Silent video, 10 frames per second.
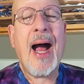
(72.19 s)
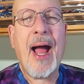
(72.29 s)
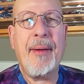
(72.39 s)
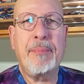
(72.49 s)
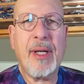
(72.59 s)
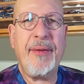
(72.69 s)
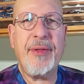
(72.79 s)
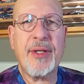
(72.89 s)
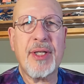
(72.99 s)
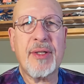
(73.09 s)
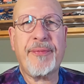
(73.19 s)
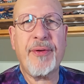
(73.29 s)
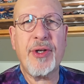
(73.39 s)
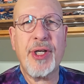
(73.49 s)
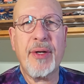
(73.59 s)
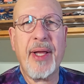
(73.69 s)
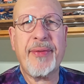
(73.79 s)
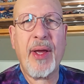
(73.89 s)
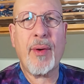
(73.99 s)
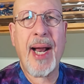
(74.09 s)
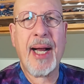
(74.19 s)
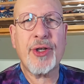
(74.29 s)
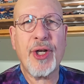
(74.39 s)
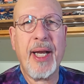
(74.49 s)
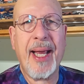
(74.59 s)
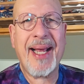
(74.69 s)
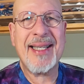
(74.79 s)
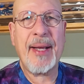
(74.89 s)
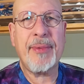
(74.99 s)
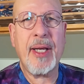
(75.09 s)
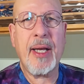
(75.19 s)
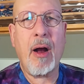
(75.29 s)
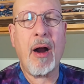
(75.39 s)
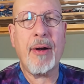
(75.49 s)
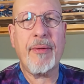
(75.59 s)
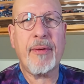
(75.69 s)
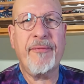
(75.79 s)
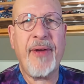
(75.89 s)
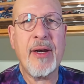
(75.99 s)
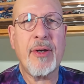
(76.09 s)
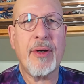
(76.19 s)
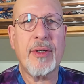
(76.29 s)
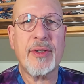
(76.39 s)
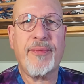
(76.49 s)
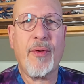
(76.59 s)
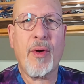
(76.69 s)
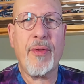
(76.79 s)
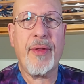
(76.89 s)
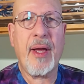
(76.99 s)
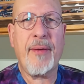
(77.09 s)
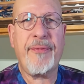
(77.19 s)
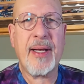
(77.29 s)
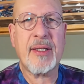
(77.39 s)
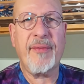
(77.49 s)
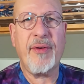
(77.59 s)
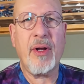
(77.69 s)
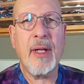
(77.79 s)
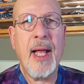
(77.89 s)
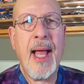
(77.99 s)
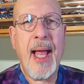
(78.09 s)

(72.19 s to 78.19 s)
I believe this is the first year that they were actually accepting art vendors for the festival,